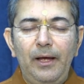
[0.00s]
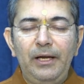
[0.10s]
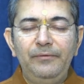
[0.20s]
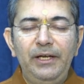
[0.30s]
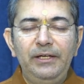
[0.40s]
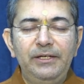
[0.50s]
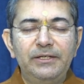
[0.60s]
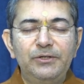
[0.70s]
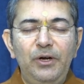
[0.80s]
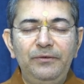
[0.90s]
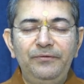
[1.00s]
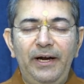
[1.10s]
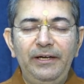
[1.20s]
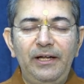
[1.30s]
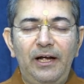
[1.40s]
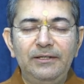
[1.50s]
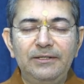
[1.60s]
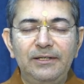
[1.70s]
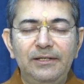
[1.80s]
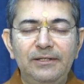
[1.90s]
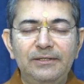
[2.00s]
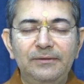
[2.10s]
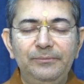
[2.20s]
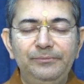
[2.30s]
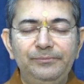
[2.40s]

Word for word: And when he does not find the answers,